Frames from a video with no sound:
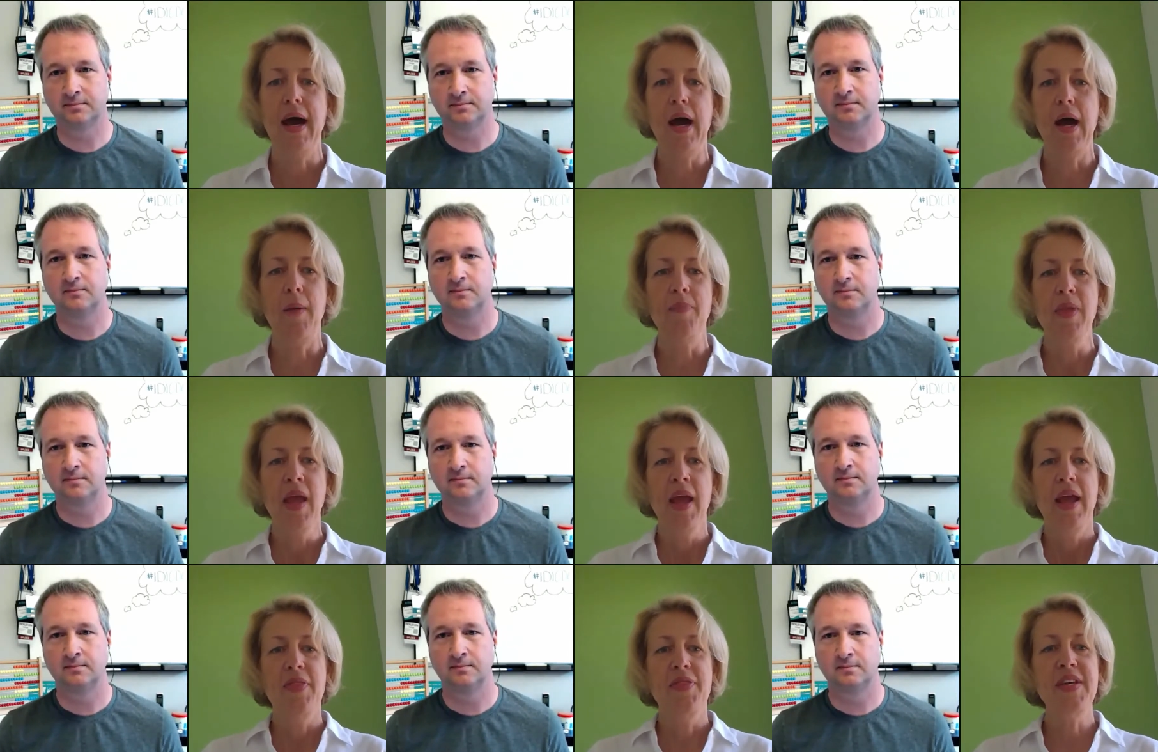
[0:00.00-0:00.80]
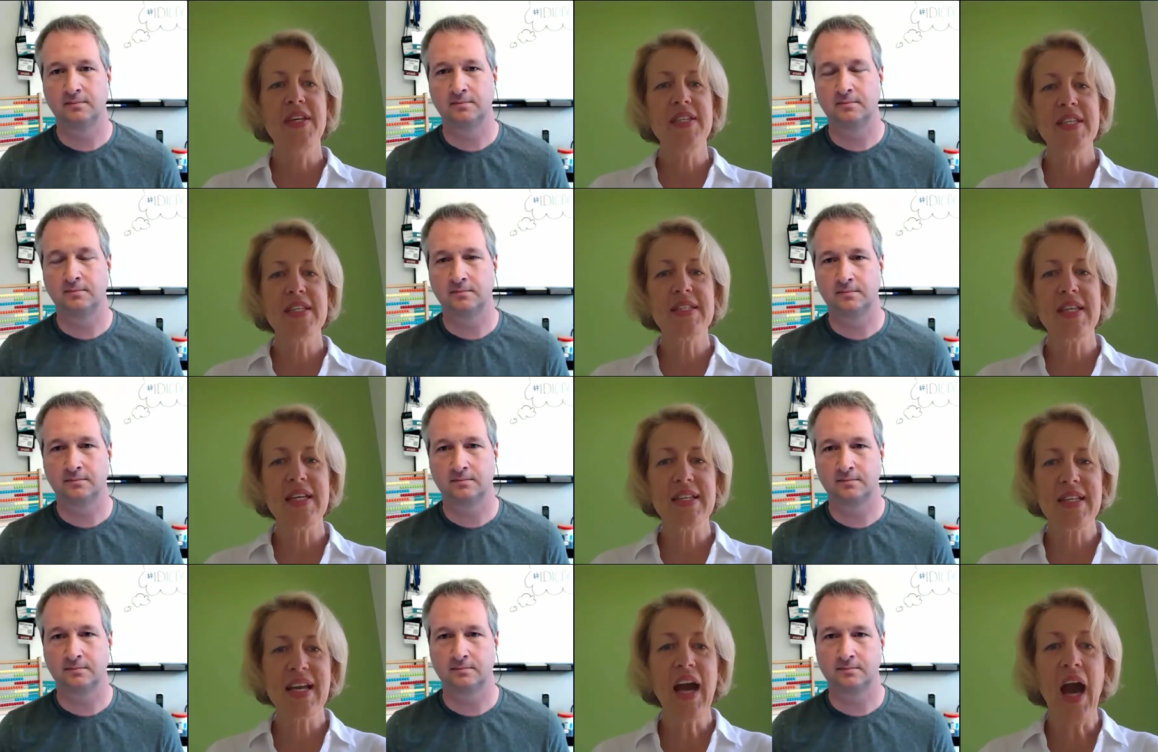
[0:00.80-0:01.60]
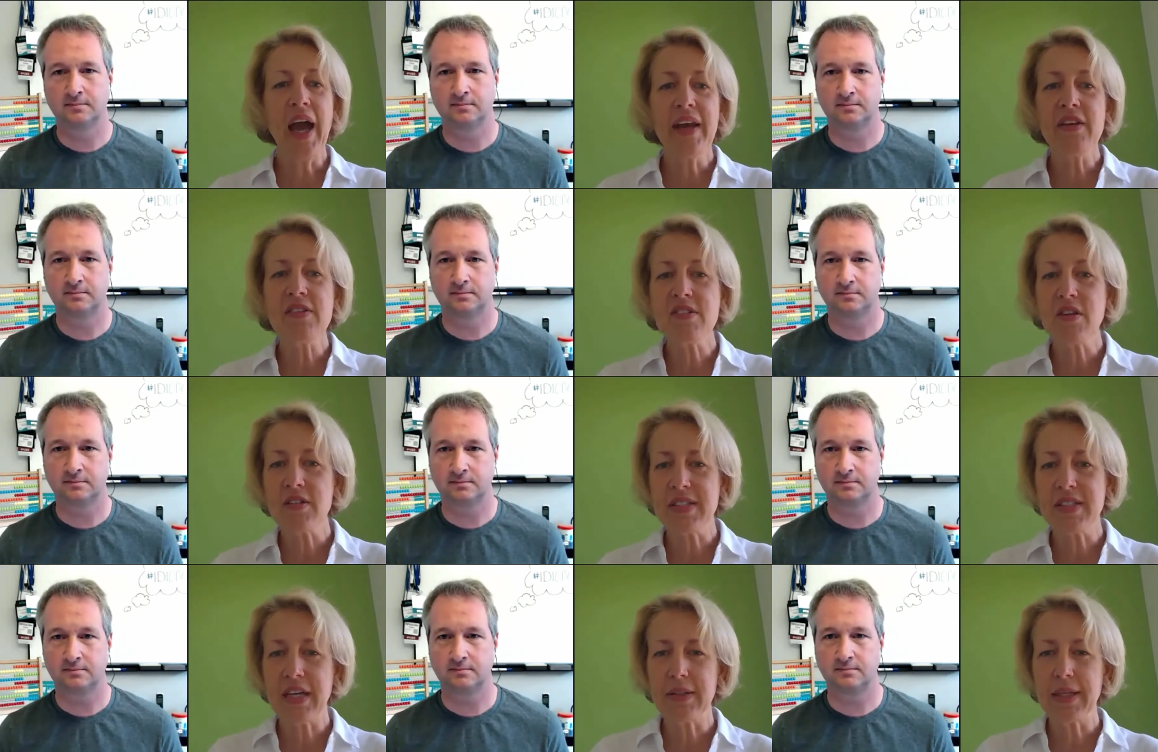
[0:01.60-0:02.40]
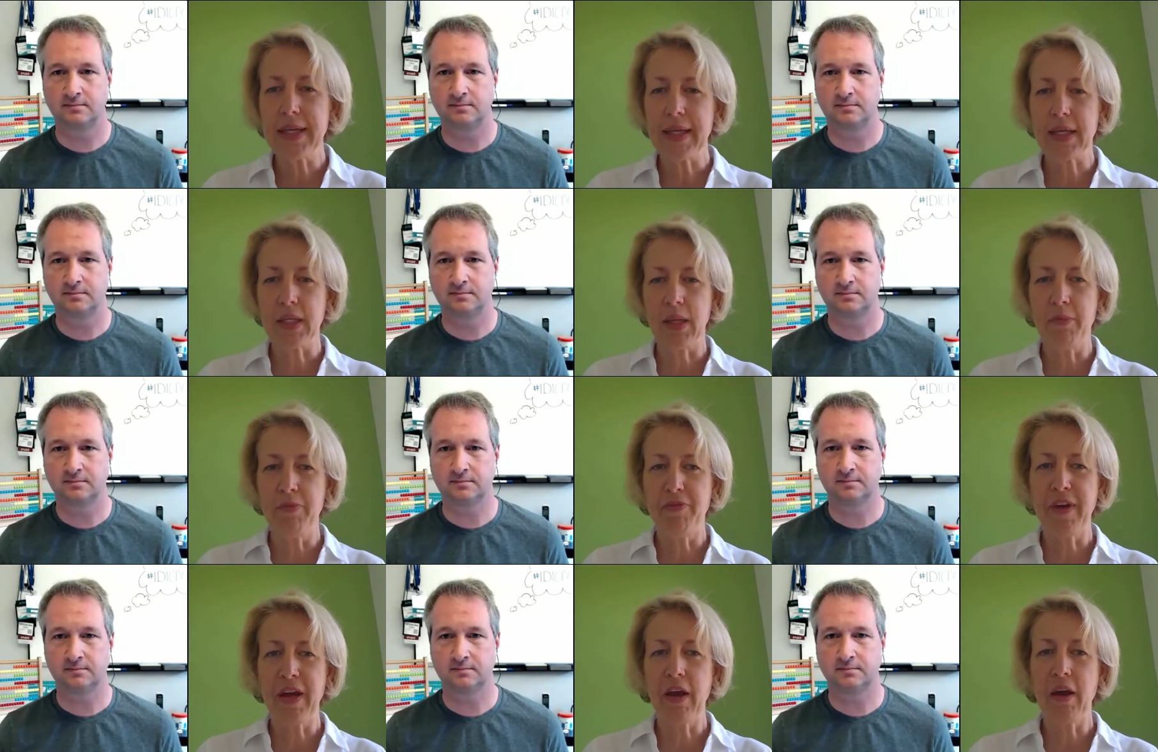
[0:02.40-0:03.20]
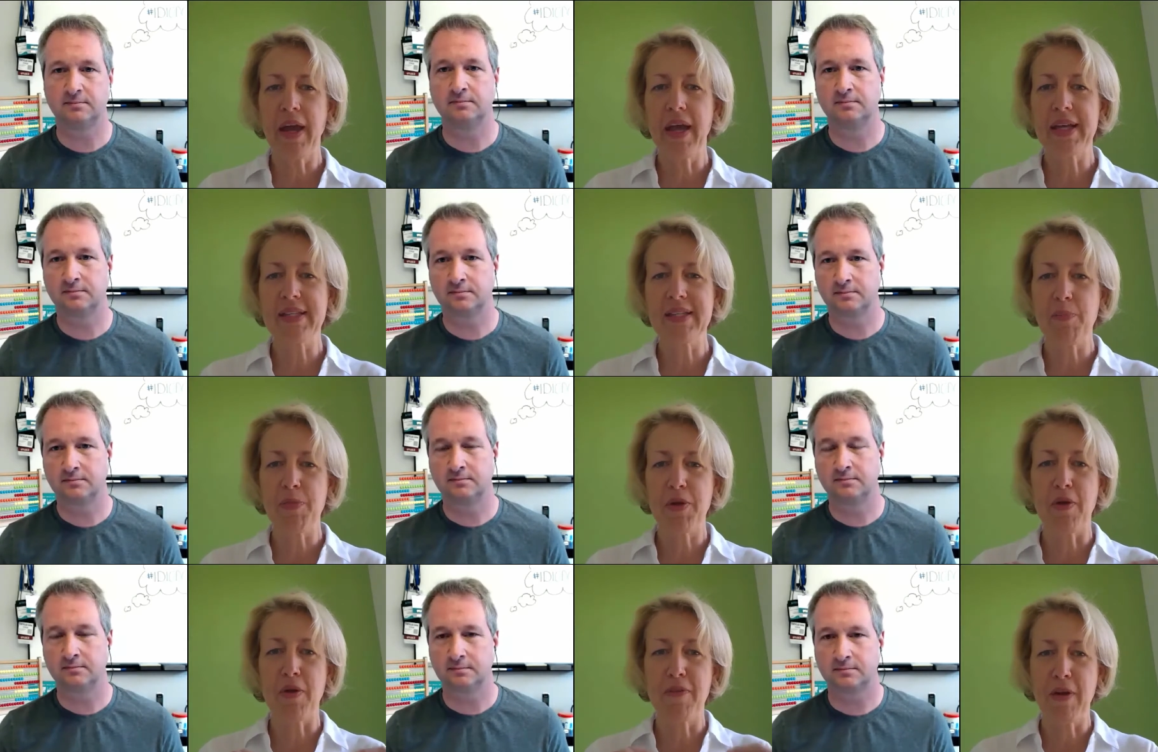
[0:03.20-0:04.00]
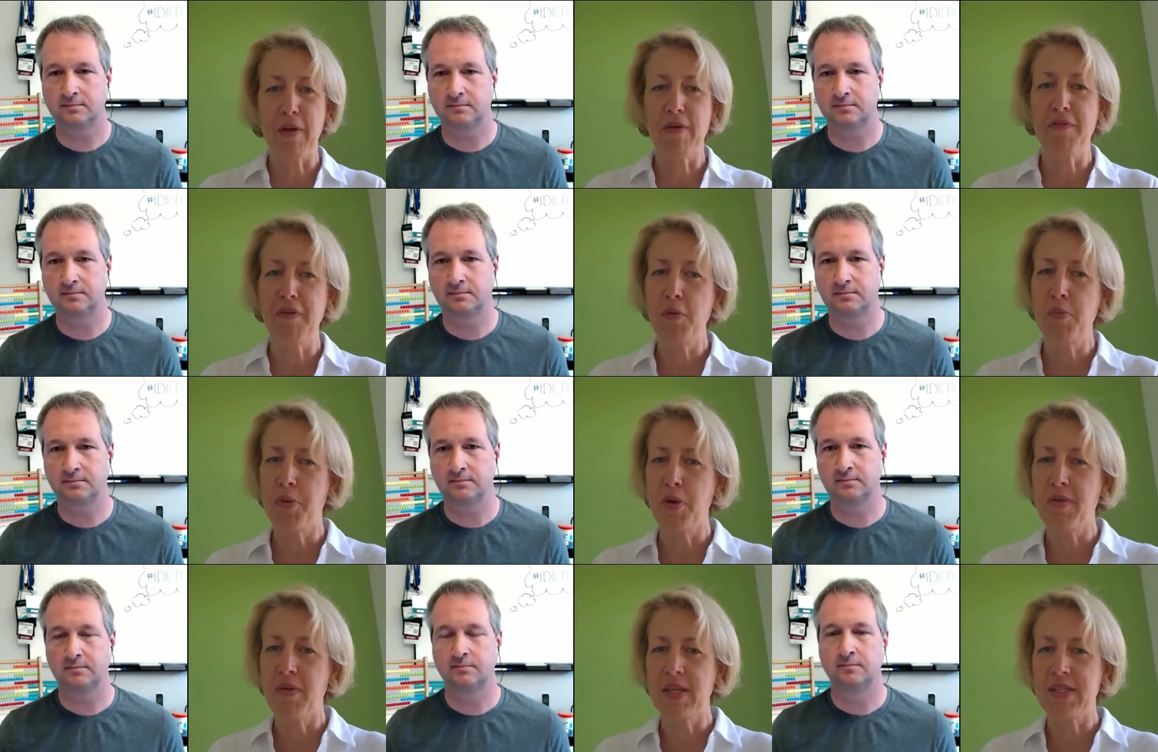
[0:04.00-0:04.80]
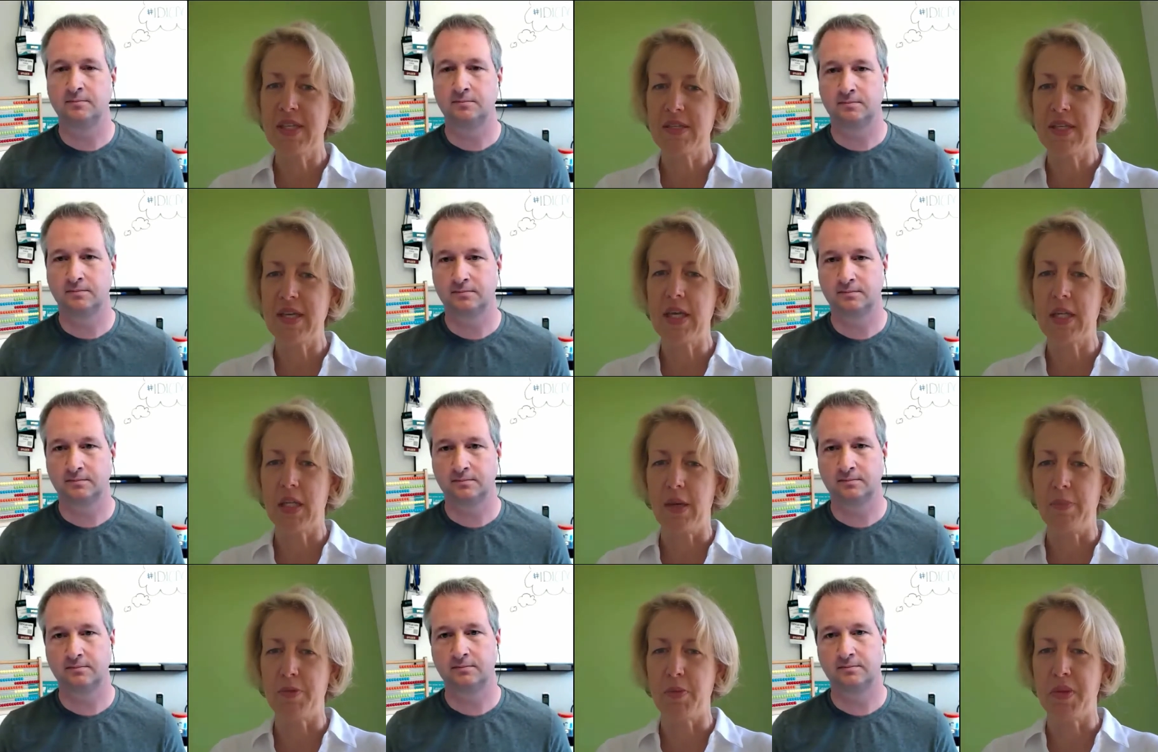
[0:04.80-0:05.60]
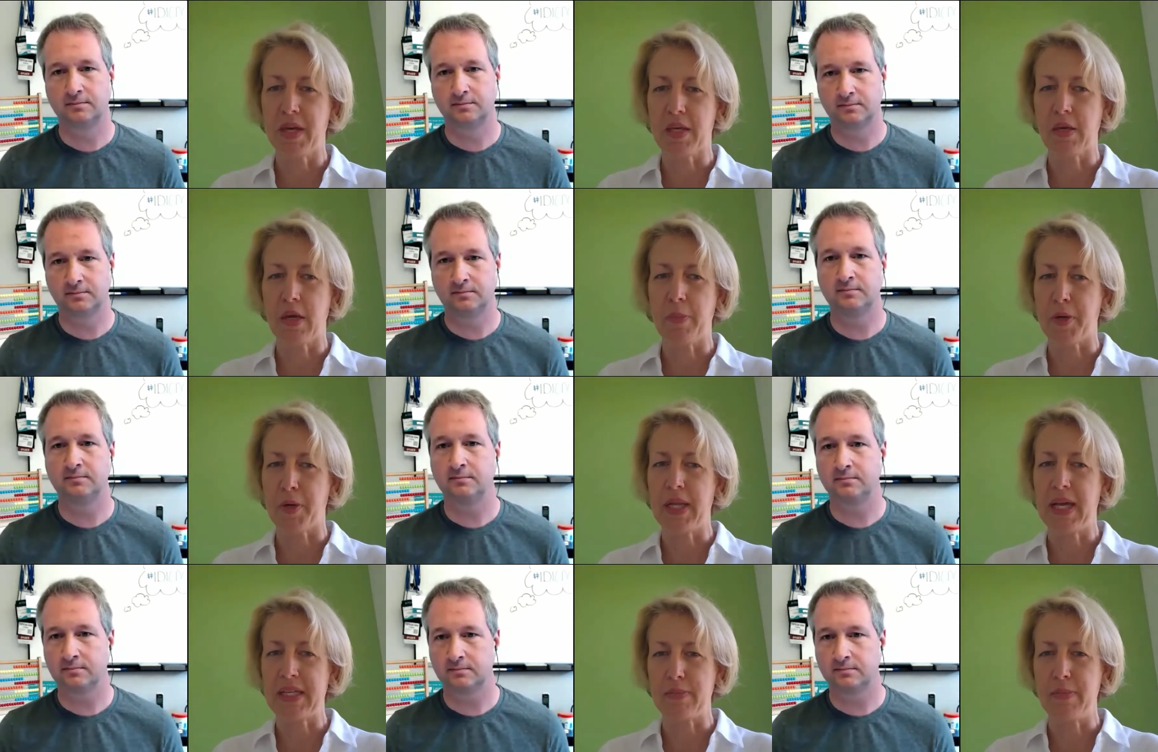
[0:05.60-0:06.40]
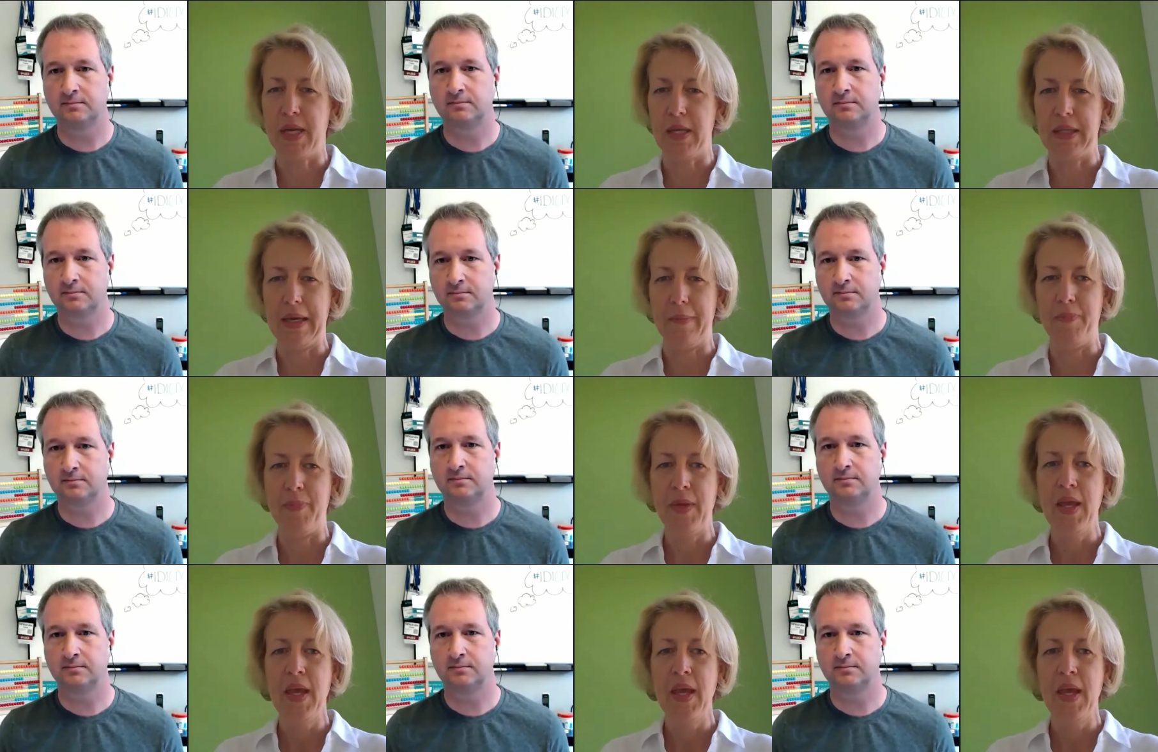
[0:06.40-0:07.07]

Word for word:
Speaker 1: Um, this is, it kind of starts out like a club fair, except there are very few pre-existing clubs with upperclassmen in them.